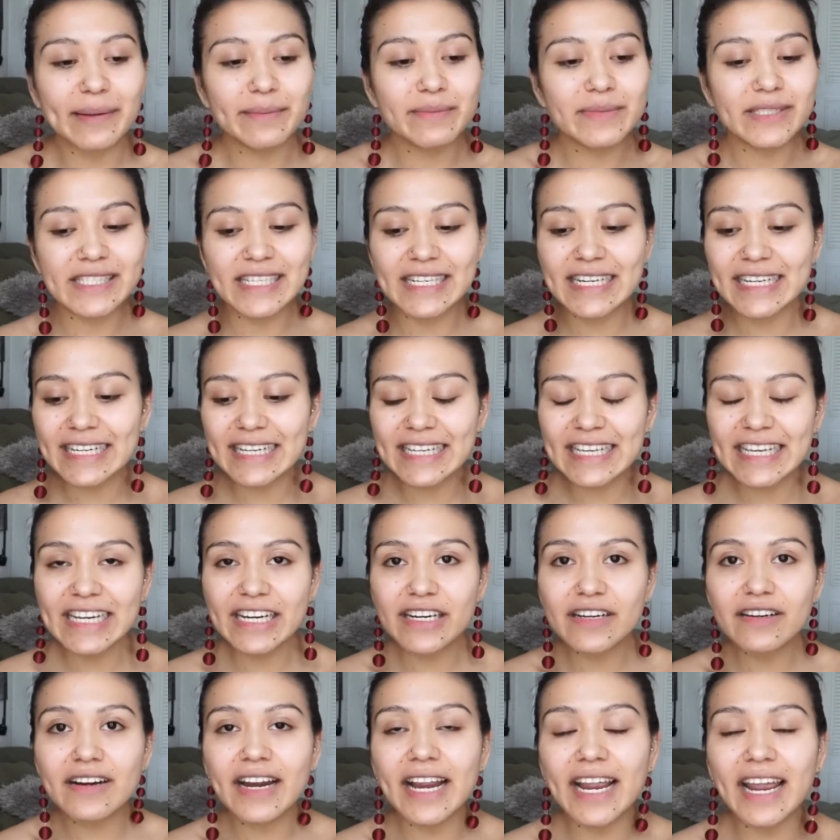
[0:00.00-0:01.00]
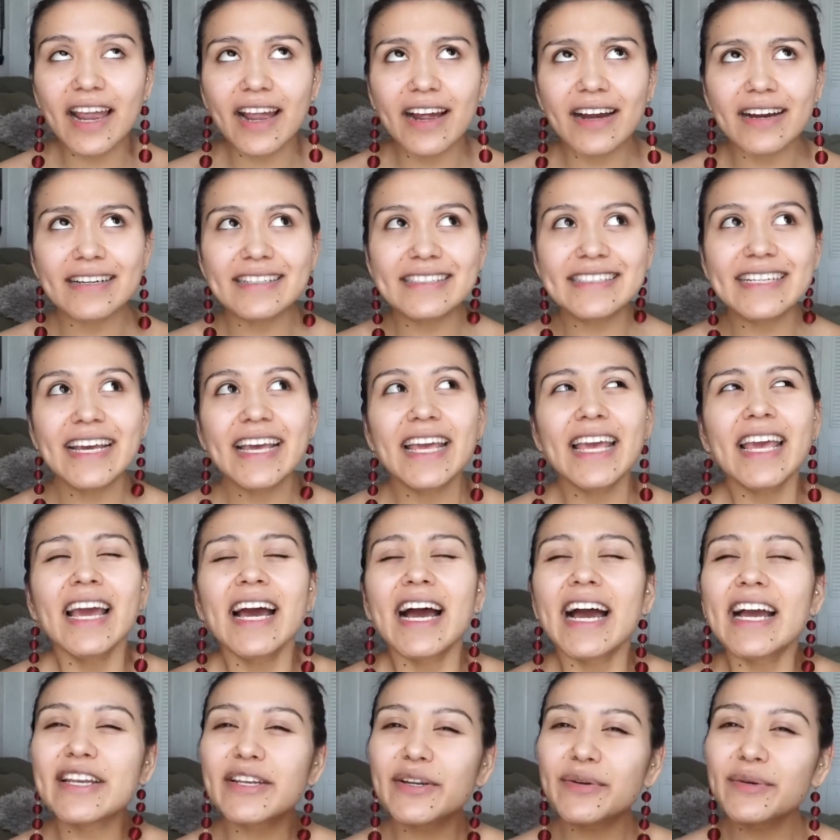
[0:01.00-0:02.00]
I'm sitting here and
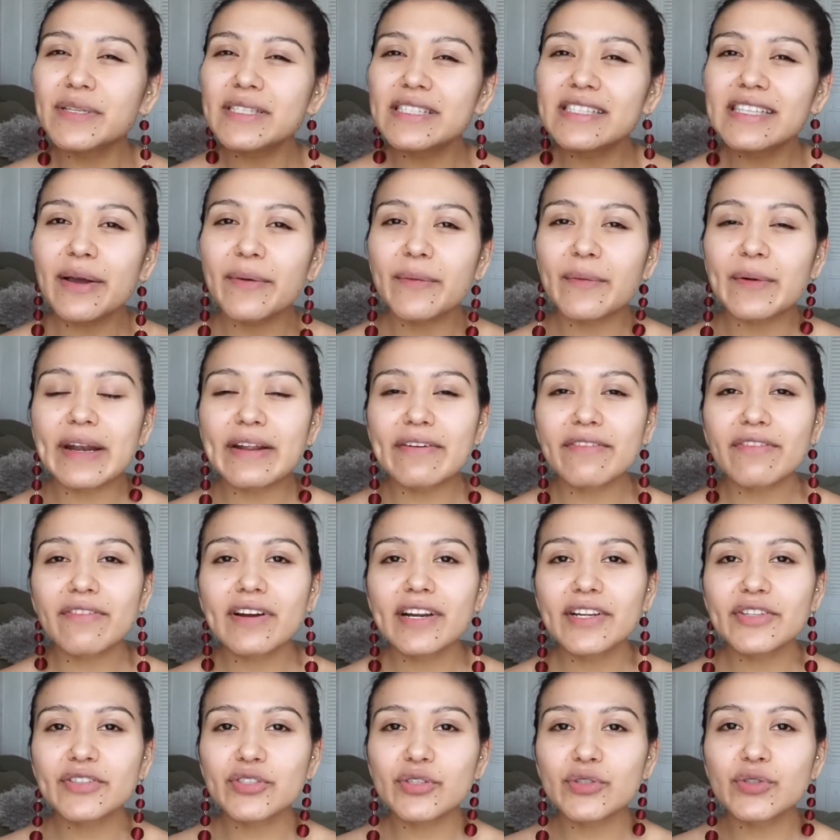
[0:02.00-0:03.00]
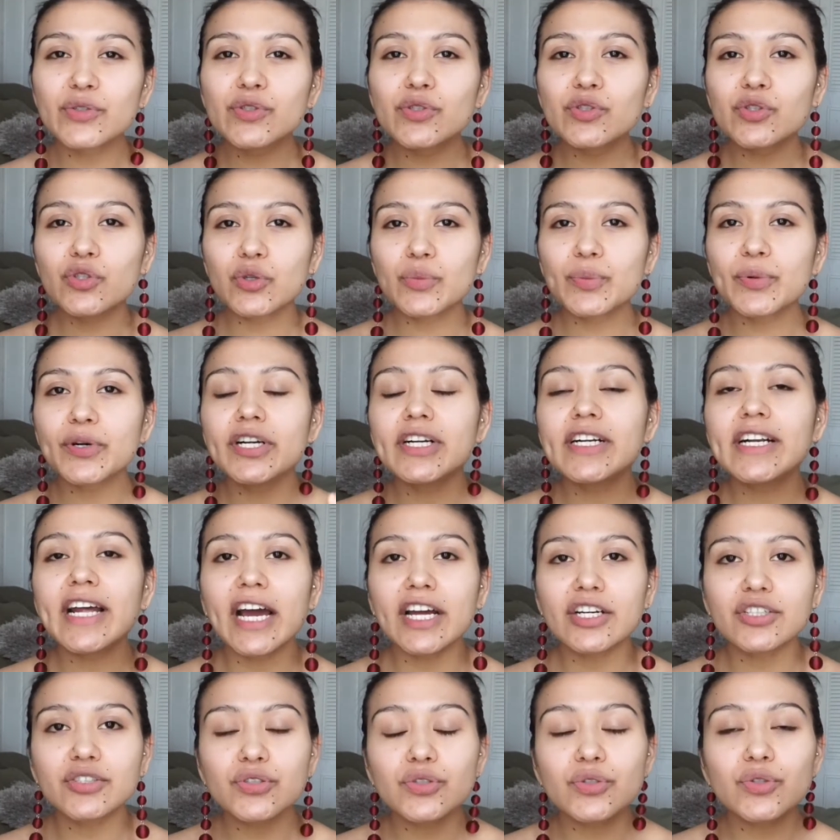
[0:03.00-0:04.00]
I noticed that whenever I do super
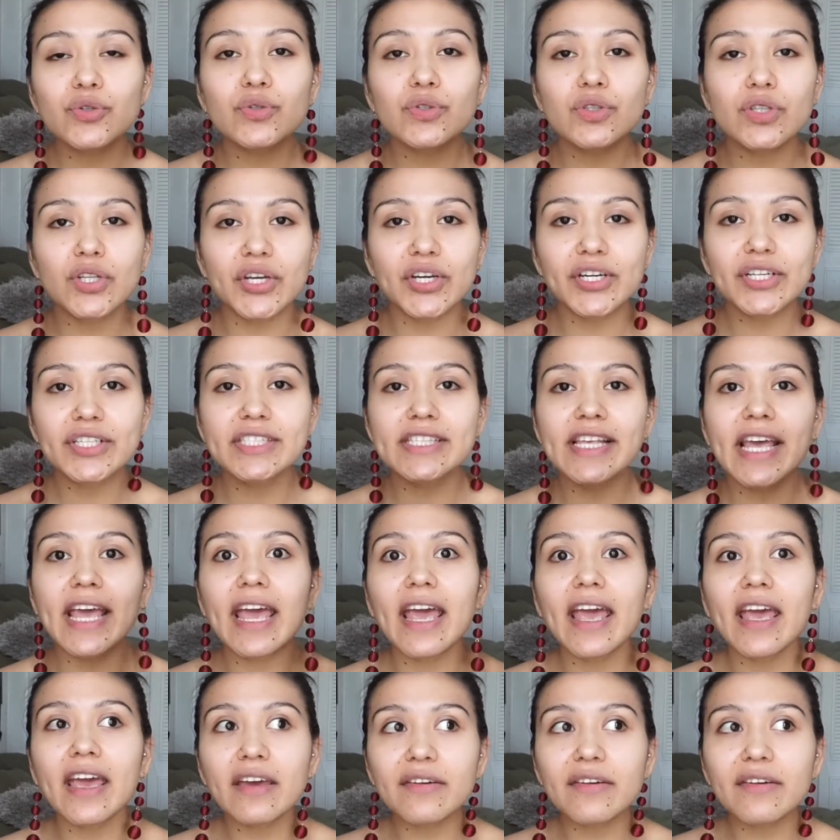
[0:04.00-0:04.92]
natural looks,